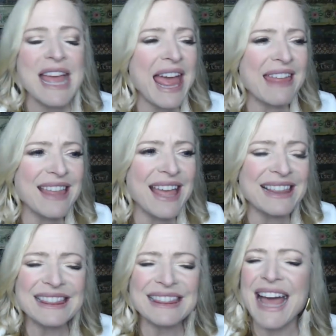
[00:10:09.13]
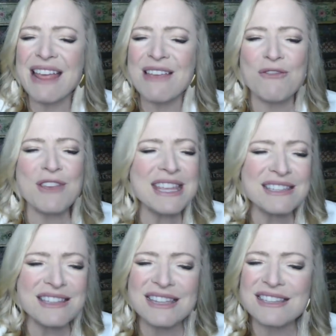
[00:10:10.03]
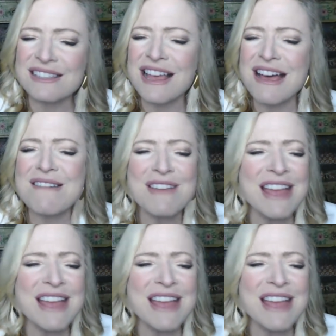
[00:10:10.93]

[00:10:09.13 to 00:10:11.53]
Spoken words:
and that life is this love